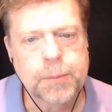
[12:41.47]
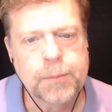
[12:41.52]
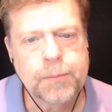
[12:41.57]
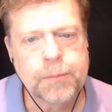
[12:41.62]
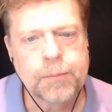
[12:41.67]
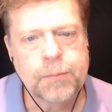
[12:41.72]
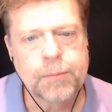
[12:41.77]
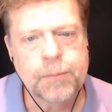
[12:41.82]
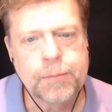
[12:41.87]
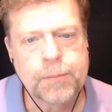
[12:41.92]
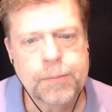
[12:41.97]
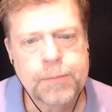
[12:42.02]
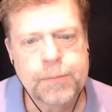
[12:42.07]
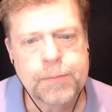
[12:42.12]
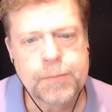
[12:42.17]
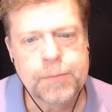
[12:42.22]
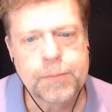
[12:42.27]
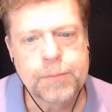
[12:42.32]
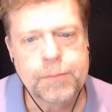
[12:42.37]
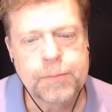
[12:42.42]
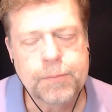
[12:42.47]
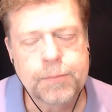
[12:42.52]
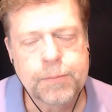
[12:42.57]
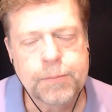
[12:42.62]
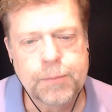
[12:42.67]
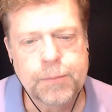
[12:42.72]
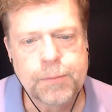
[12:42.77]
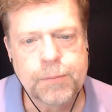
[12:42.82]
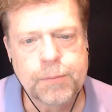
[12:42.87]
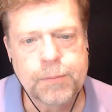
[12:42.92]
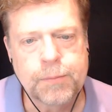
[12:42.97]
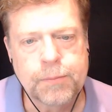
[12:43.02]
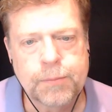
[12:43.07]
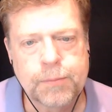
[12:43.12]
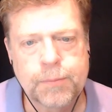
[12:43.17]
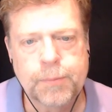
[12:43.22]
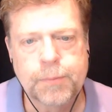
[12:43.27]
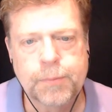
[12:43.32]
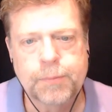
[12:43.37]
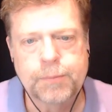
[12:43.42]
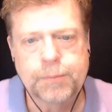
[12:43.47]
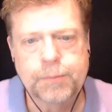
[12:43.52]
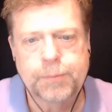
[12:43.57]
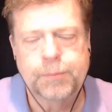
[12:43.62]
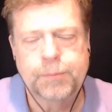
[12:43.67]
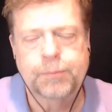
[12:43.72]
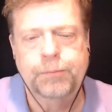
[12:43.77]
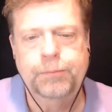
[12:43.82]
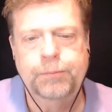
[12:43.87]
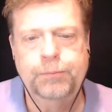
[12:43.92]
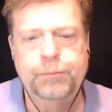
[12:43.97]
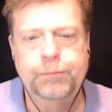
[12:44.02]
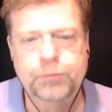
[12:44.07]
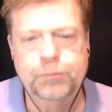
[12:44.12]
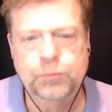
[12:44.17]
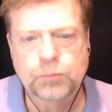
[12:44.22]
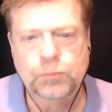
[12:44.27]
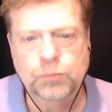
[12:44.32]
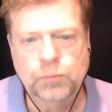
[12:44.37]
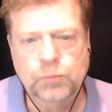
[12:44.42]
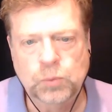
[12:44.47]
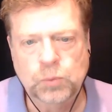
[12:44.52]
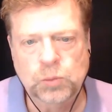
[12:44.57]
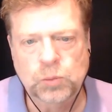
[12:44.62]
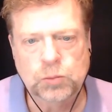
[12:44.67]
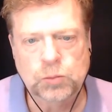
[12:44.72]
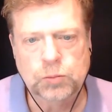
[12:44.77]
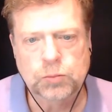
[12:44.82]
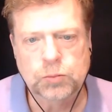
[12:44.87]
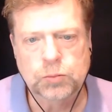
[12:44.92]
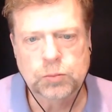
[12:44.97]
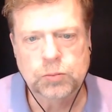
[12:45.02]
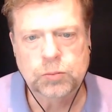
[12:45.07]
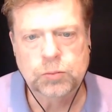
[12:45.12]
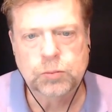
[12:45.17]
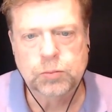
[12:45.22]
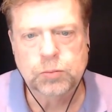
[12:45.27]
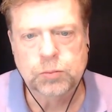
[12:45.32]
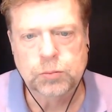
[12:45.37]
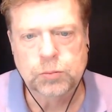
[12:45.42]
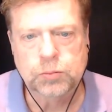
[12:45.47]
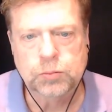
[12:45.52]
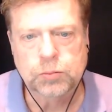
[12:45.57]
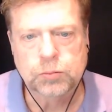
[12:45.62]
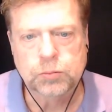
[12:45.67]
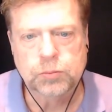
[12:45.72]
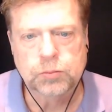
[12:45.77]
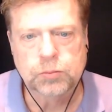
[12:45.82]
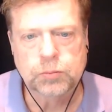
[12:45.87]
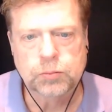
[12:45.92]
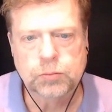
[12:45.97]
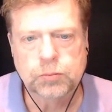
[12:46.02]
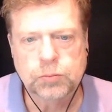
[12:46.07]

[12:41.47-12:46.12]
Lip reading: (silent)